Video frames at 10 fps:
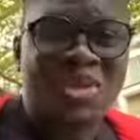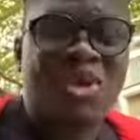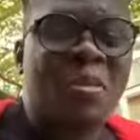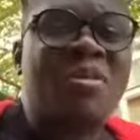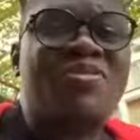
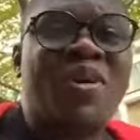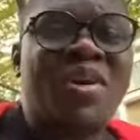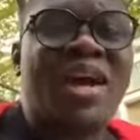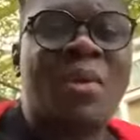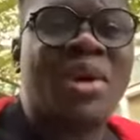This guy
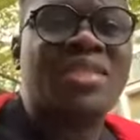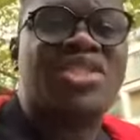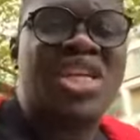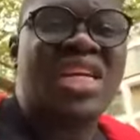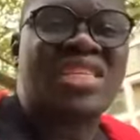invented,
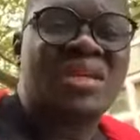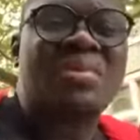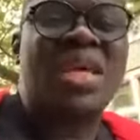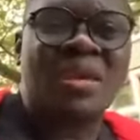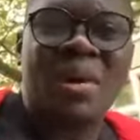
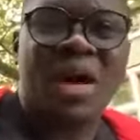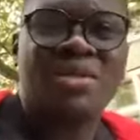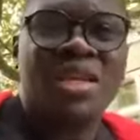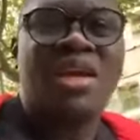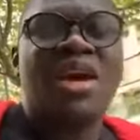the
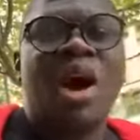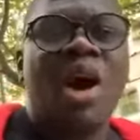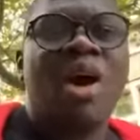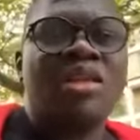ringtone.